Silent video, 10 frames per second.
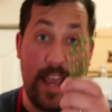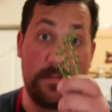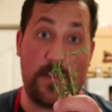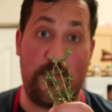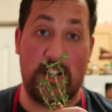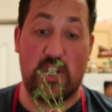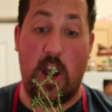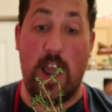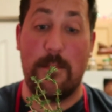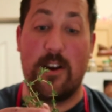I have some fresh
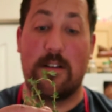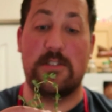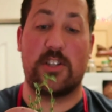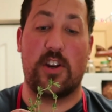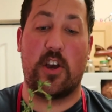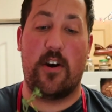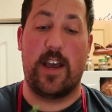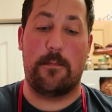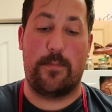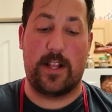thyme here. I'm just gonna go
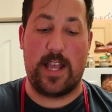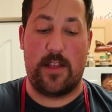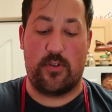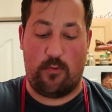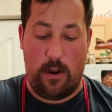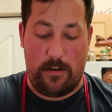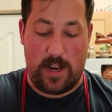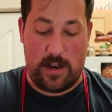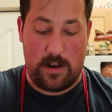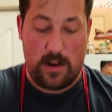ahead and pick that and throw it in.